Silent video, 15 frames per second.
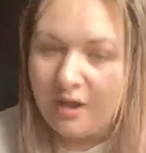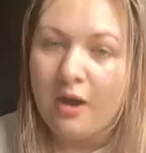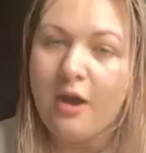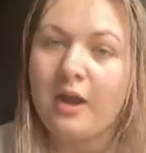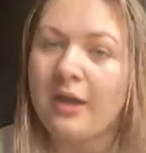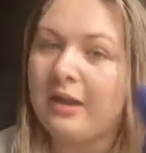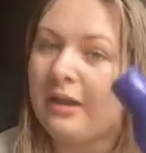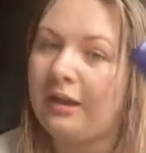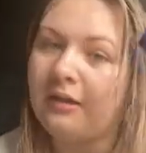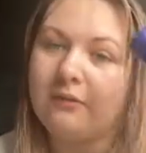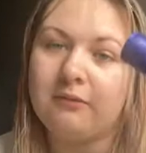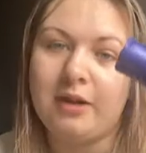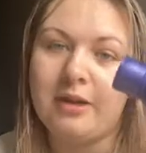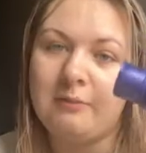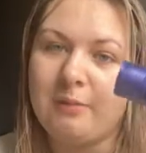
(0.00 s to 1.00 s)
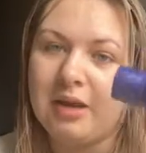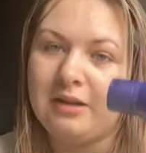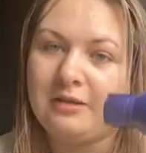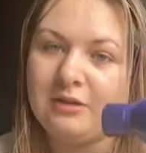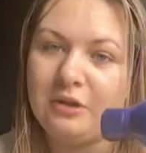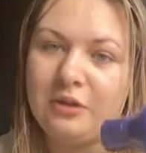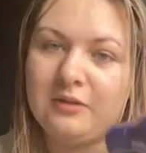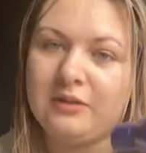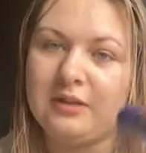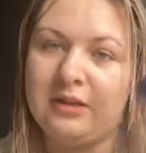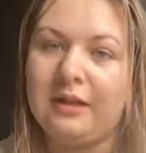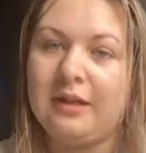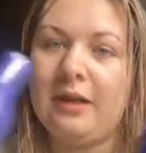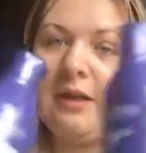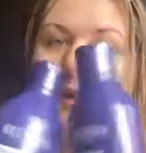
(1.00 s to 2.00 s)
highly recommend
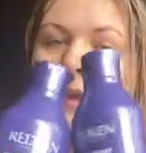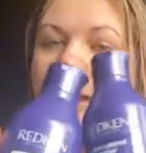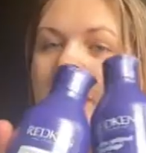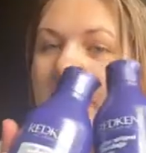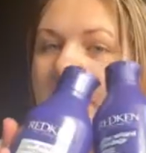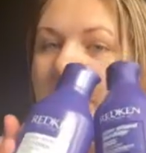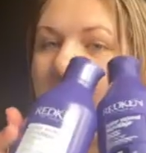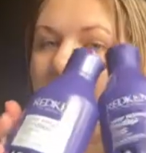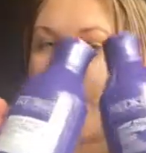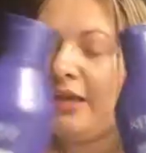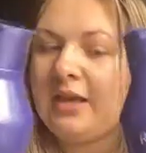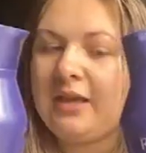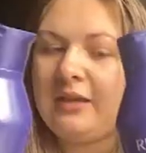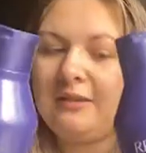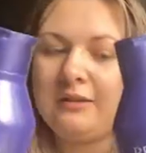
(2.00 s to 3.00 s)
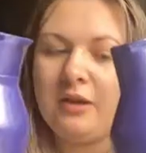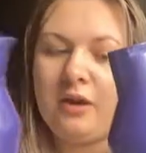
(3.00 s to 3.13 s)
using these.